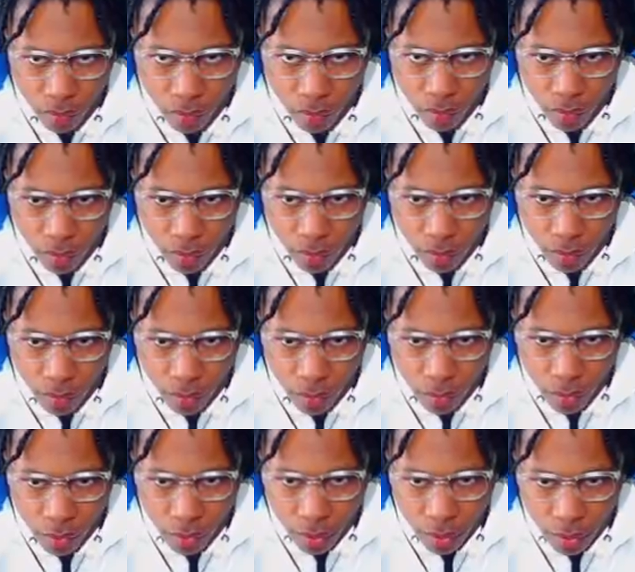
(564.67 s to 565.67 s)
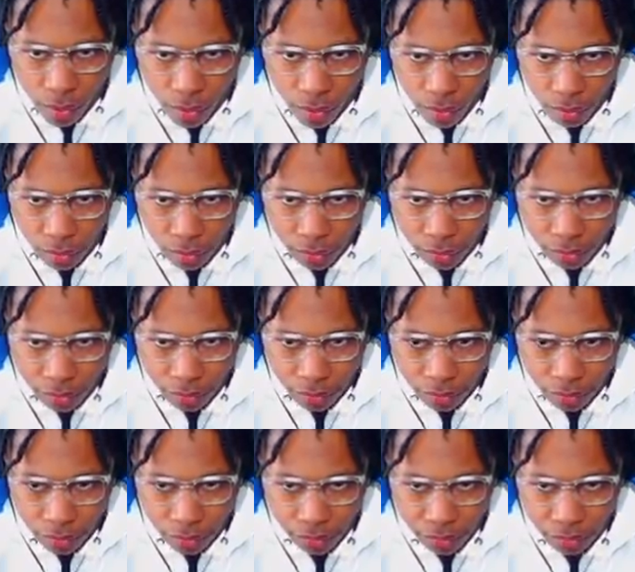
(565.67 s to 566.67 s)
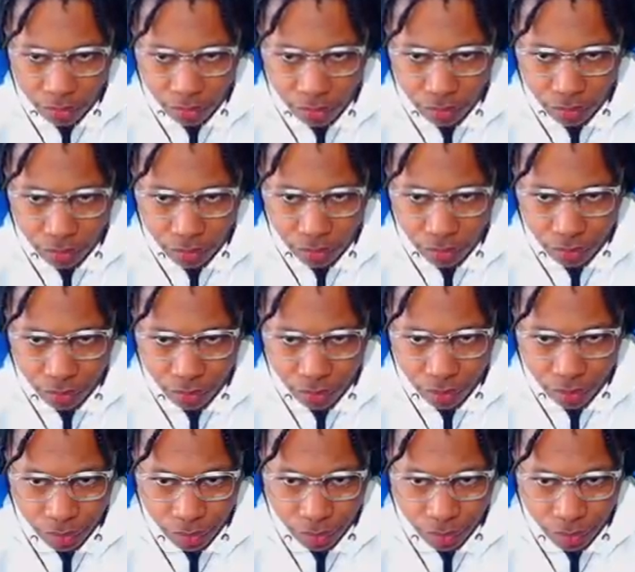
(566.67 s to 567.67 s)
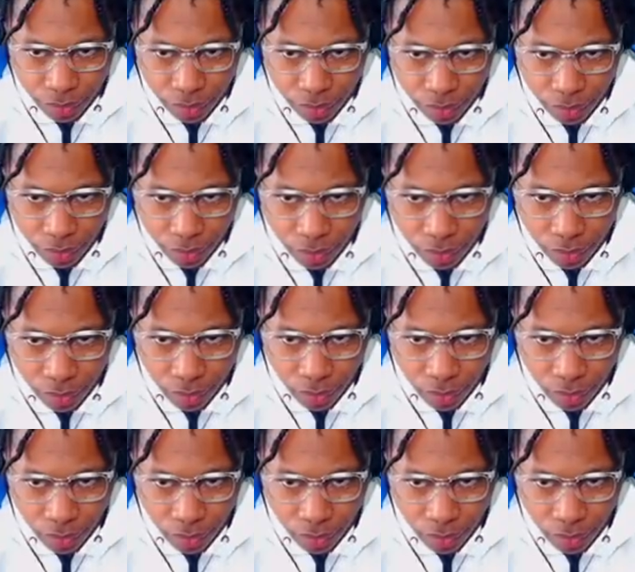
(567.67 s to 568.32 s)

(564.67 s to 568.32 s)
No one is speaking in this clip.